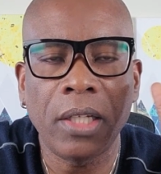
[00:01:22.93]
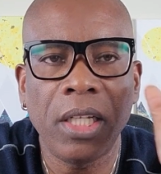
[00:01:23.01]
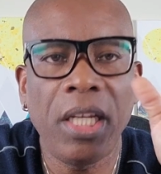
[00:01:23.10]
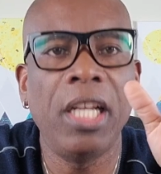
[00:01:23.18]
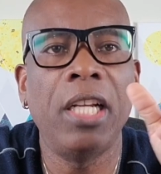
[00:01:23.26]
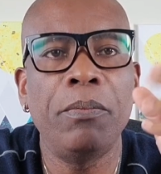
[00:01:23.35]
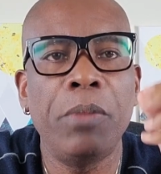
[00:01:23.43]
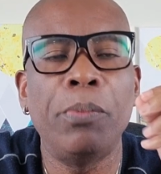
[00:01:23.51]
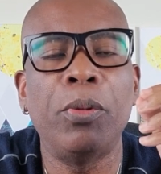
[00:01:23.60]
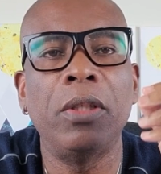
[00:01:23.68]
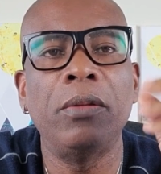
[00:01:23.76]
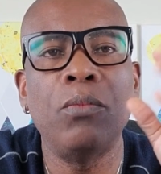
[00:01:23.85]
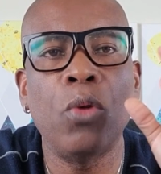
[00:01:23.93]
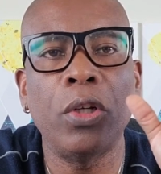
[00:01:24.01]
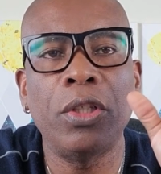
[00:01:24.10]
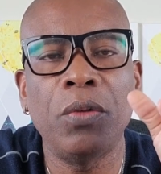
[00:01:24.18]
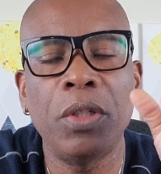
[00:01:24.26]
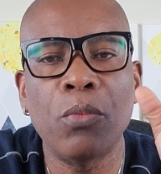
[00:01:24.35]
healing people
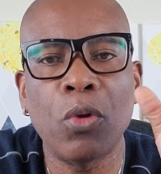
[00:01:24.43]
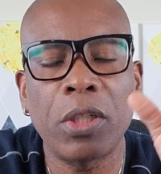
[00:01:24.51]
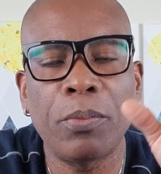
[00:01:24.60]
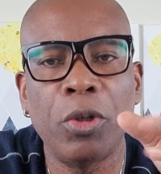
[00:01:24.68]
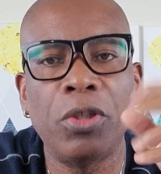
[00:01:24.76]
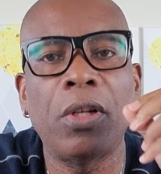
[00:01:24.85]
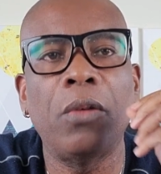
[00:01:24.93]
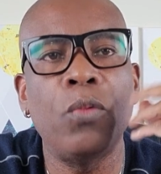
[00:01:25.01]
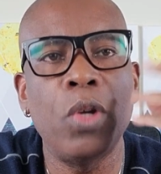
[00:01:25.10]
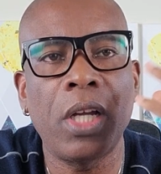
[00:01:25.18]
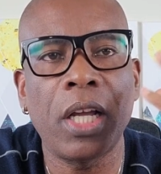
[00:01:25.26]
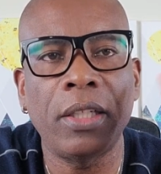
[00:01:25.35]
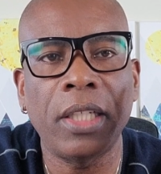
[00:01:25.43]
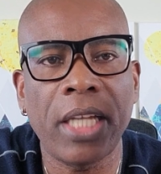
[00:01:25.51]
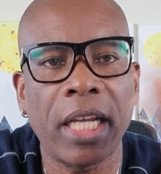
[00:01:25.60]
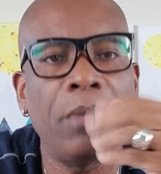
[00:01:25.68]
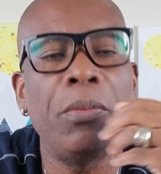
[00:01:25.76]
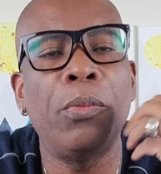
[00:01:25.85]
more doing more spiritual work and
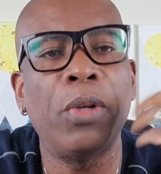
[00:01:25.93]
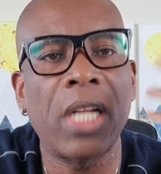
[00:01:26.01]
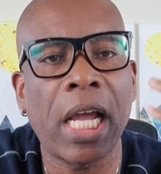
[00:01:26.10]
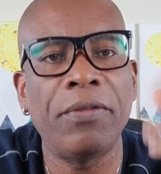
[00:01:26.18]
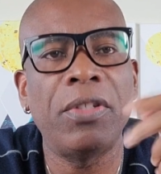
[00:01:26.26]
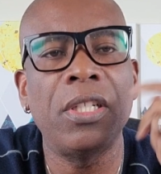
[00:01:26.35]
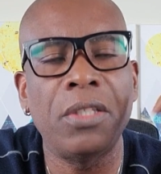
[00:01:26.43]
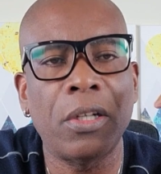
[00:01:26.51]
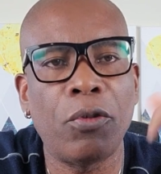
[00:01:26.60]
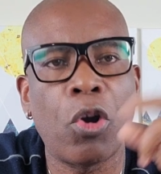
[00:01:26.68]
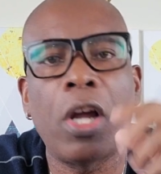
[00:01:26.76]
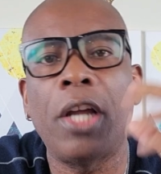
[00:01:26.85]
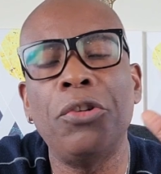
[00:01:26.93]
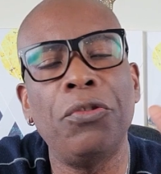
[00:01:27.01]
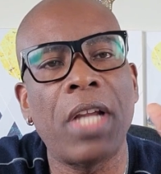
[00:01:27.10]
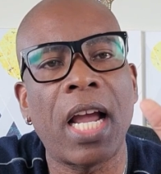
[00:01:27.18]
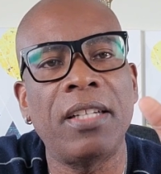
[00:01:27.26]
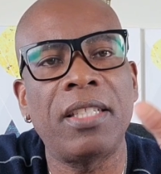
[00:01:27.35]
getting people lives turned around i know
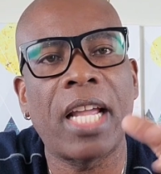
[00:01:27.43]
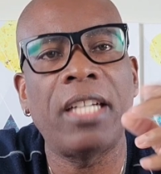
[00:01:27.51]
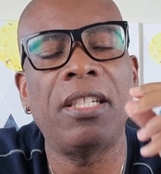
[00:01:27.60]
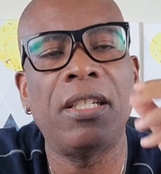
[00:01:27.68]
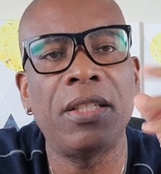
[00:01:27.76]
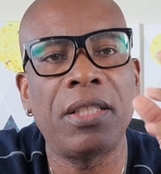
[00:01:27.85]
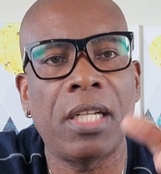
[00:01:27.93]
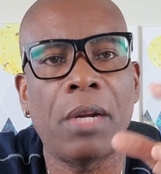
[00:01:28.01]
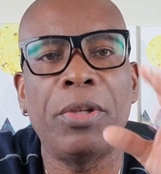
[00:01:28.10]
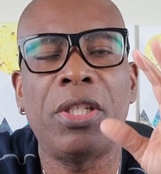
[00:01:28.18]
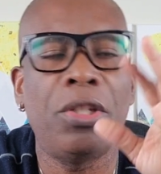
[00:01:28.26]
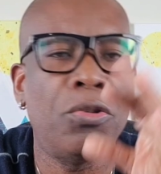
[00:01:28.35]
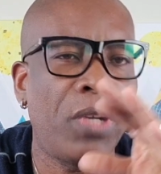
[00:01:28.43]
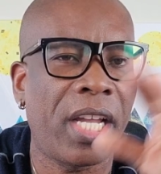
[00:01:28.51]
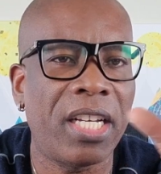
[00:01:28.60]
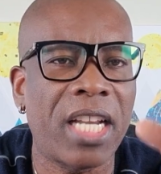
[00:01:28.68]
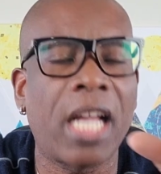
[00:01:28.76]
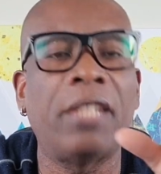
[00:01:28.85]
you guys like the little celebrity you'll
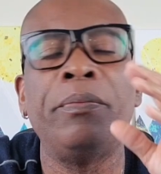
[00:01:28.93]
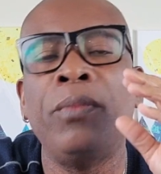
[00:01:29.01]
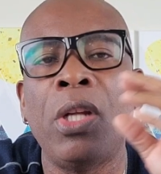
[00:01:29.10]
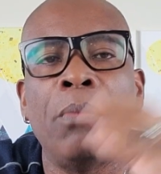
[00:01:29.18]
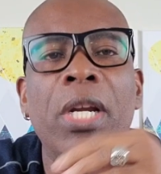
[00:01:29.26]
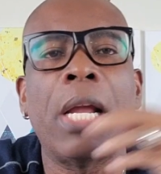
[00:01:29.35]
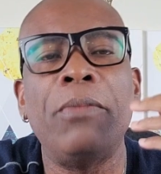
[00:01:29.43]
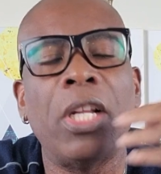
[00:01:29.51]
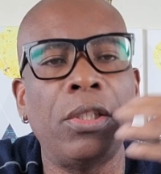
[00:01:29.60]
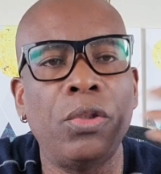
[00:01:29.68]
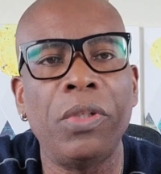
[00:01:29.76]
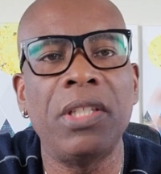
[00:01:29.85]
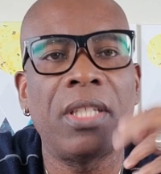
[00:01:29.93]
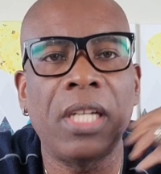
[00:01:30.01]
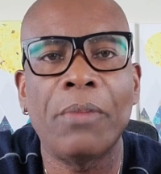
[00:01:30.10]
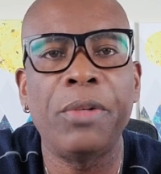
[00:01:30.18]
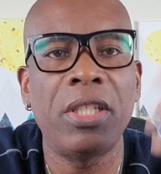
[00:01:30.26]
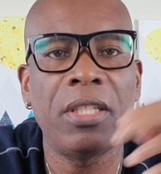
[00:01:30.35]
get that but i'm not doing
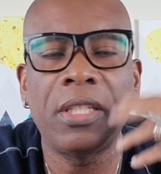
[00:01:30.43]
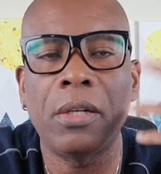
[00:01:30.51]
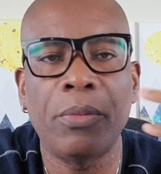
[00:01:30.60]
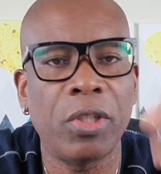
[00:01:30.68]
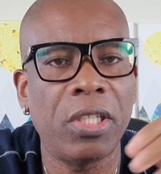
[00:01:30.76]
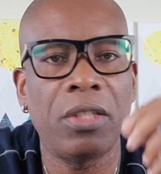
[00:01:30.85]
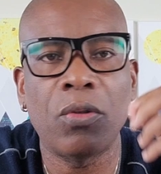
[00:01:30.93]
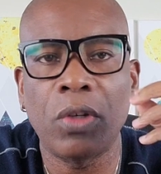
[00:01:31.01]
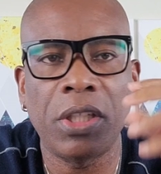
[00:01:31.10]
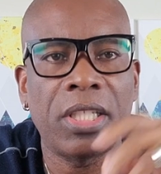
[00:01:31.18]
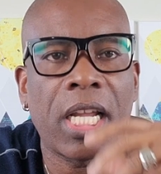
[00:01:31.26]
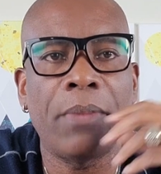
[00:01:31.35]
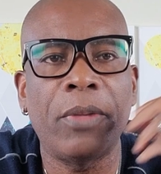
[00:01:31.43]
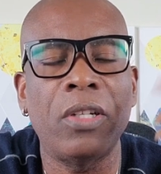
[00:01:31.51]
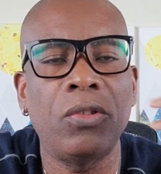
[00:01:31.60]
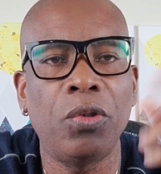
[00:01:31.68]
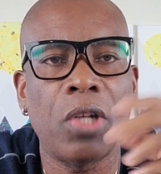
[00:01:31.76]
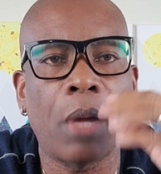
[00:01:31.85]
celebrity celebrities all the time
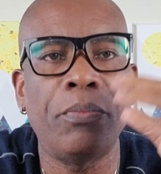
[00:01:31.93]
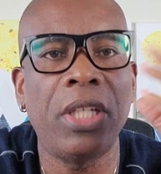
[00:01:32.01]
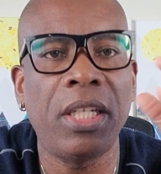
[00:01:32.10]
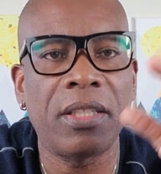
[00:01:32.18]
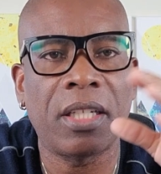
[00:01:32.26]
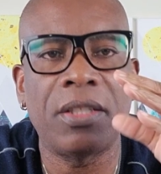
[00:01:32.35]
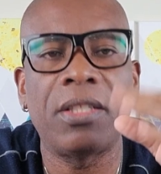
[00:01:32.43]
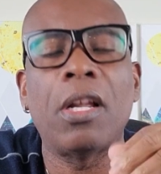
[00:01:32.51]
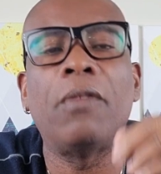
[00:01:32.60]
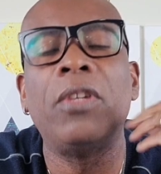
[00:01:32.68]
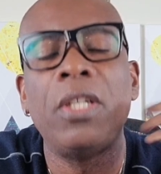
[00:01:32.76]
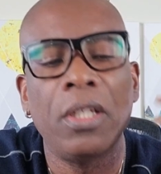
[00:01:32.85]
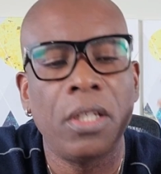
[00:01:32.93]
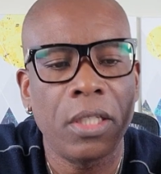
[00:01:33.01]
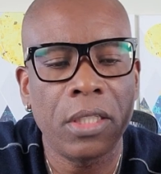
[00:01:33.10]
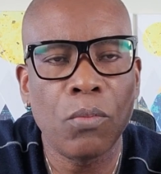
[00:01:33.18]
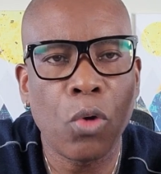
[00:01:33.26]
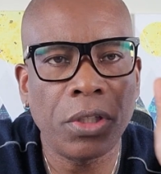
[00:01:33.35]
and doing updates and stuff
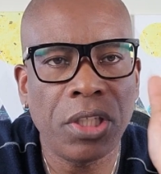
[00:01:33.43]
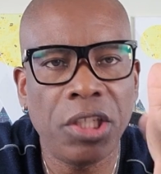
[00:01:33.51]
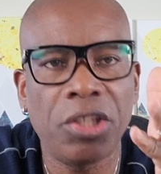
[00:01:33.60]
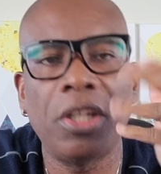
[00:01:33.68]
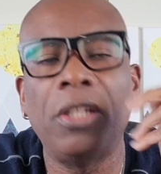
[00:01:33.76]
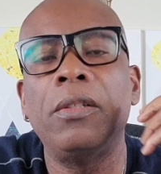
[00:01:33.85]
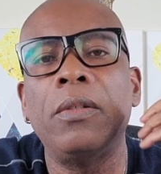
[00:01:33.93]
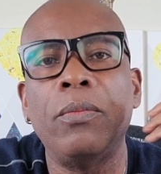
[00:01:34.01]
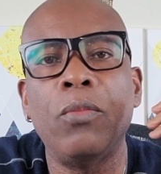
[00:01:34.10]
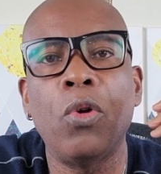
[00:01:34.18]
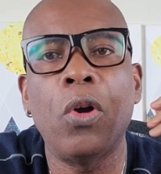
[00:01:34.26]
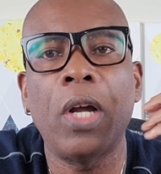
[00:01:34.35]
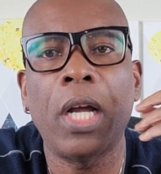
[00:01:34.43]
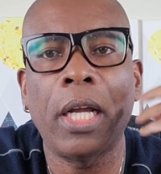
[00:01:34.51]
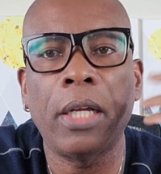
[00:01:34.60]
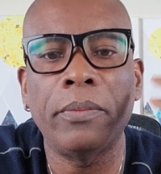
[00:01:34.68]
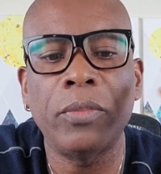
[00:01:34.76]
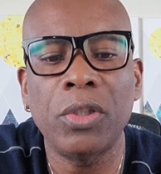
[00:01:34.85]
it's more teaching more
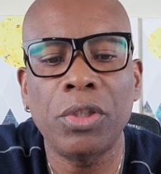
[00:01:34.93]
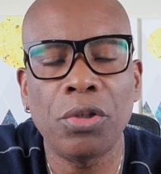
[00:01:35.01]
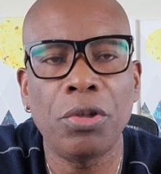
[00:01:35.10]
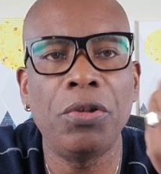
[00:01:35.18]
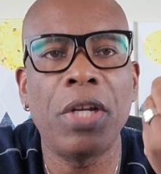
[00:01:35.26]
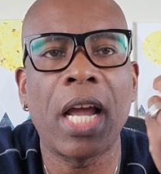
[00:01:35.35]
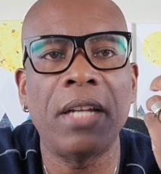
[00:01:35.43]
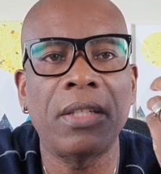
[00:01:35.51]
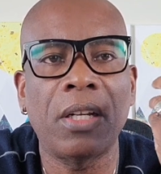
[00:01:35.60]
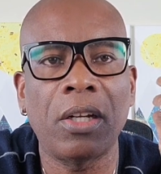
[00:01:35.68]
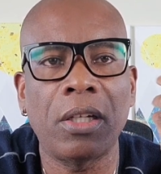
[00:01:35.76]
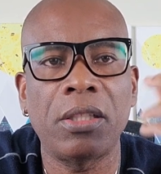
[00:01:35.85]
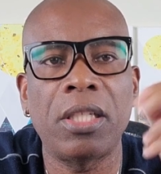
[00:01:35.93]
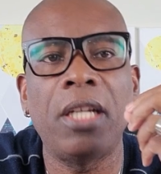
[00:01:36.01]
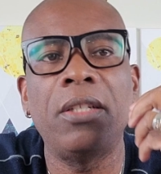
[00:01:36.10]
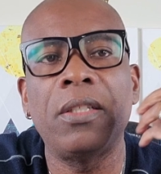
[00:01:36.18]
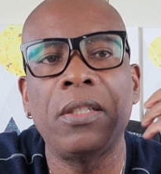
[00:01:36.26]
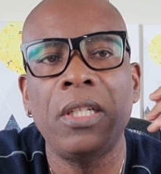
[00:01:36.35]
um, showing you guys a lot of
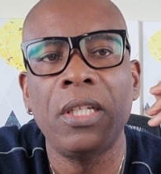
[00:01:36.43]
things